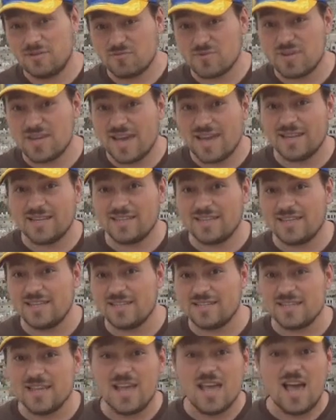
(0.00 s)
In
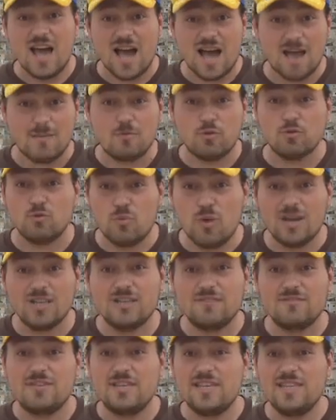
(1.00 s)
reality, it's up on
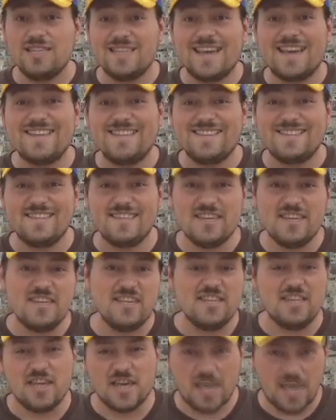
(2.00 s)
one of the
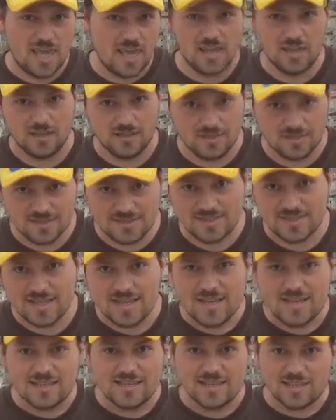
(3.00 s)
19 hills
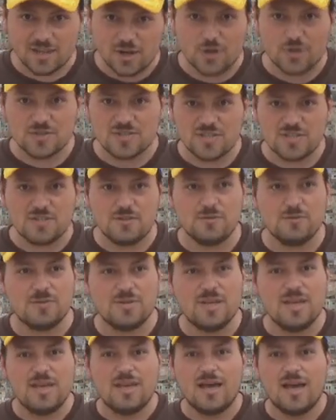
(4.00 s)
that constitute
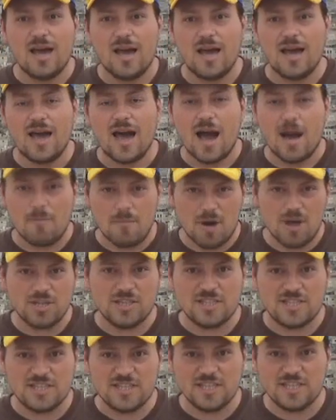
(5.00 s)
uh,
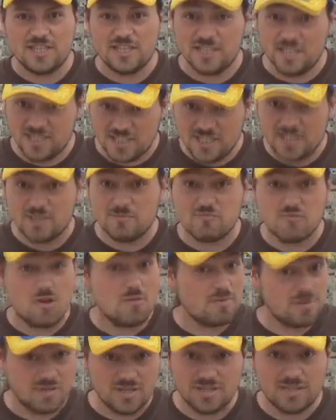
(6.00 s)
Amman city, the city
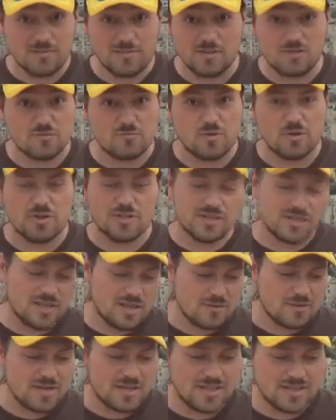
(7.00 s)
proper, not a metropolitan
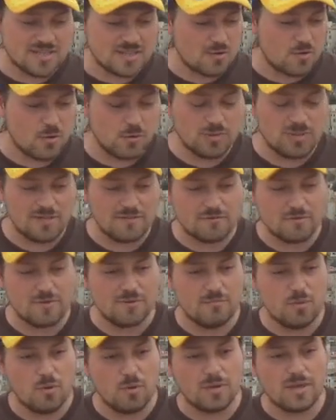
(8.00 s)
area. That's a whole
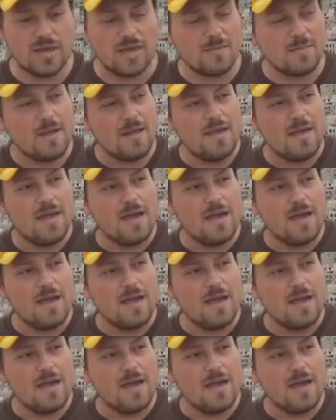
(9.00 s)
different ballgame.